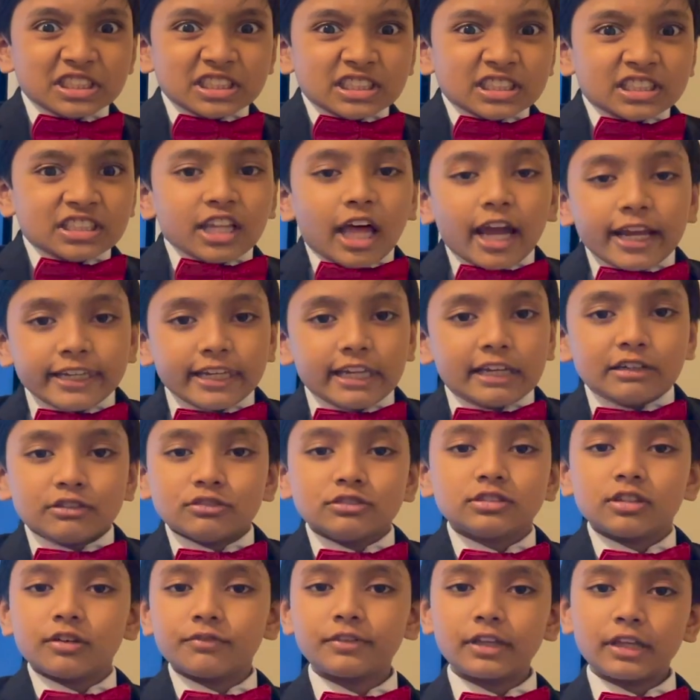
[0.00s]
light
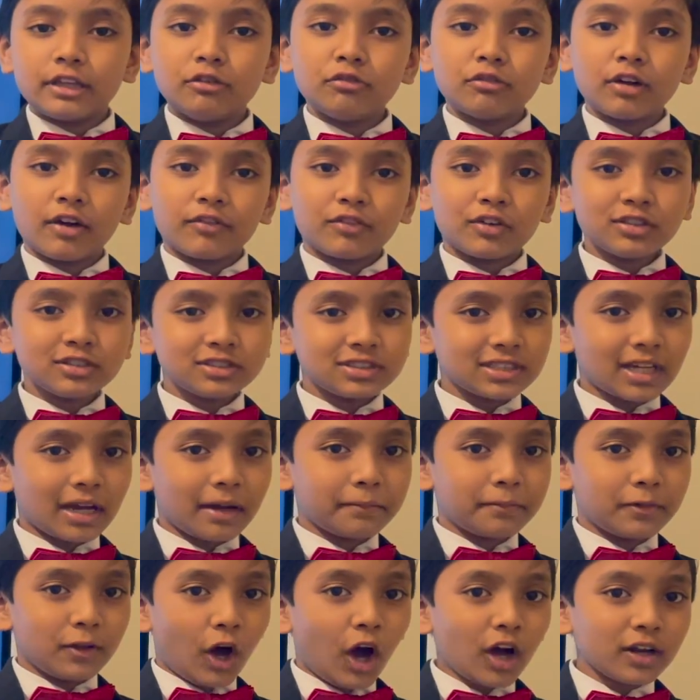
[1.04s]
years of the universe.
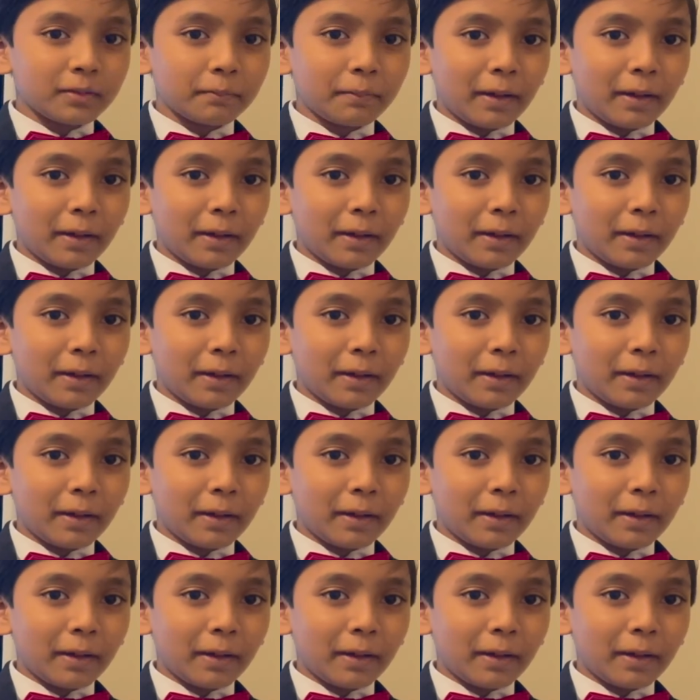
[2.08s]
I'm not